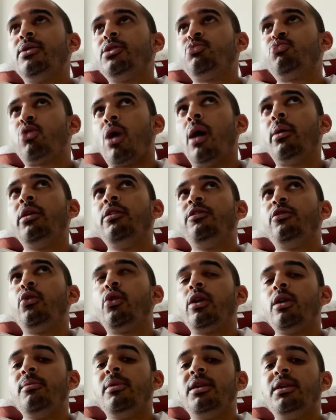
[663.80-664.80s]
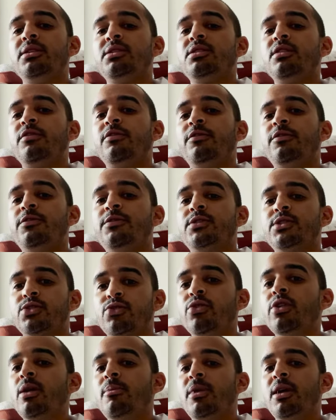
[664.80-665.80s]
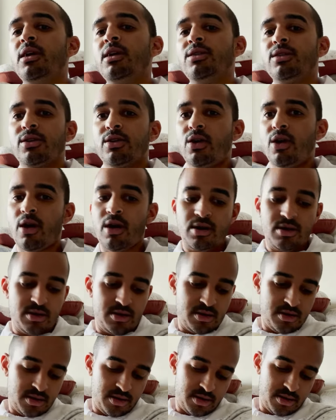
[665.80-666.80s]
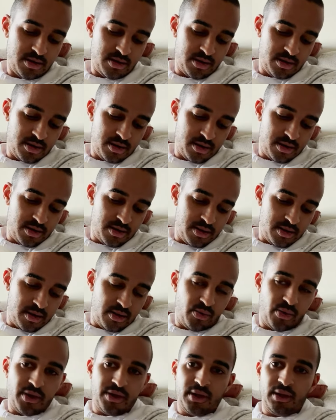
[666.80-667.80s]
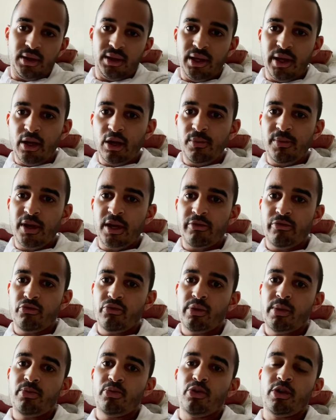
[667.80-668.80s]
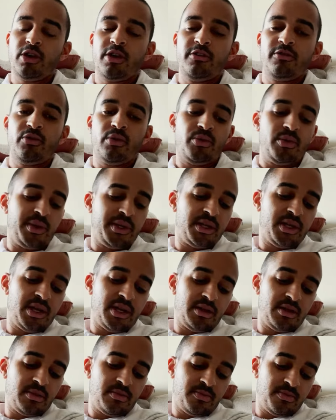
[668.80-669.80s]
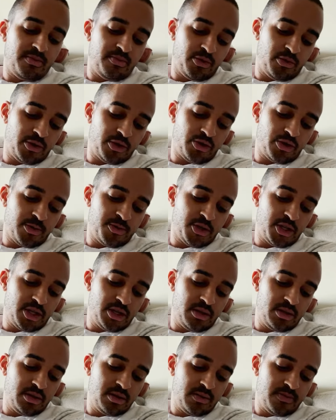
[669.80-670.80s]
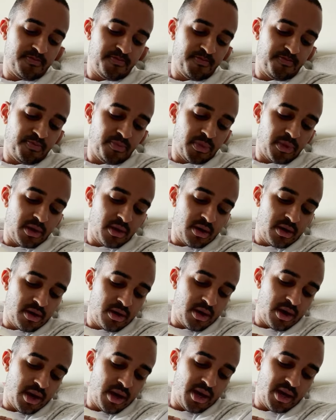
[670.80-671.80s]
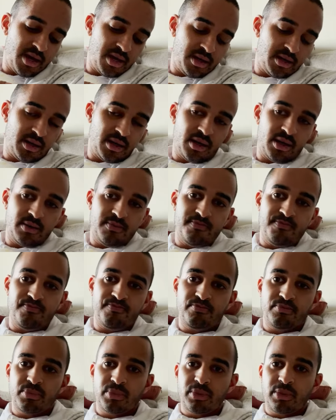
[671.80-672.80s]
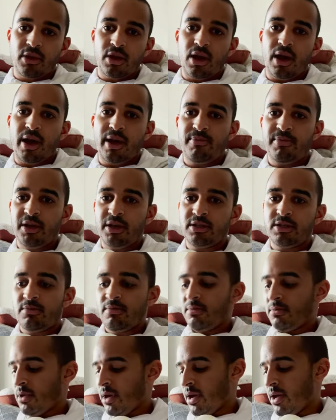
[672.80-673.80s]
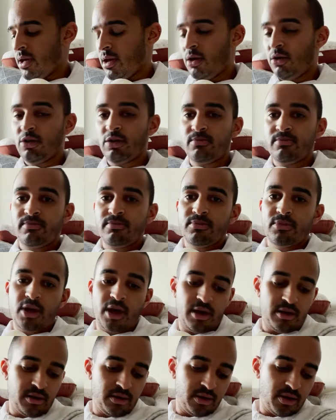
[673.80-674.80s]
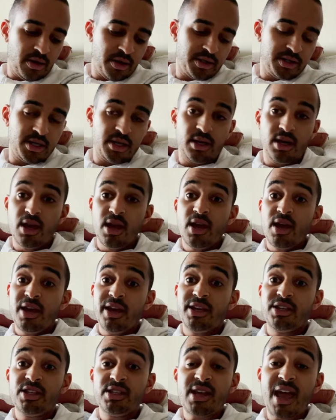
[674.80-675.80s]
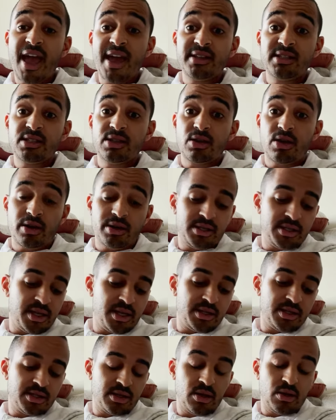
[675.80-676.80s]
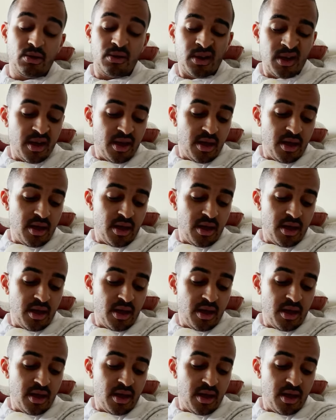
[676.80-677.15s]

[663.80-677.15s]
was probably 40 minutes of screaming in the car with a little bit of a reprieve when we went to get the prescription. And um, I picked him, I held him out of the car seat. He just hates the car seat. So